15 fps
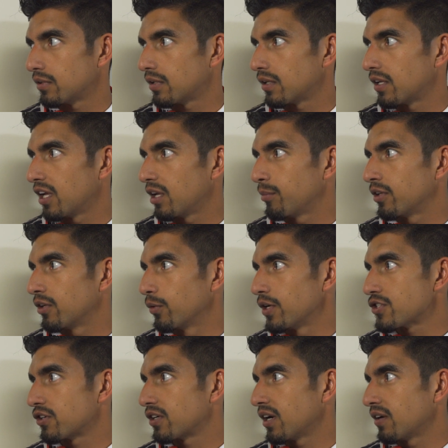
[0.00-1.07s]
a game in the
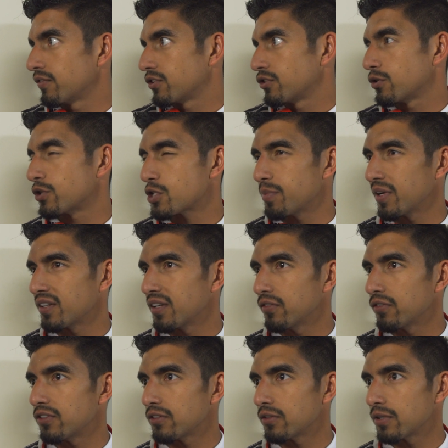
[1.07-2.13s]
Western Conference you expect
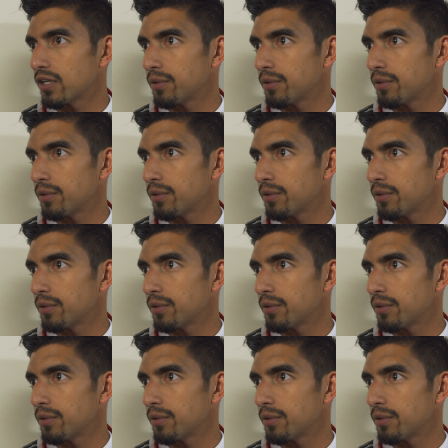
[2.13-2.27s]
every single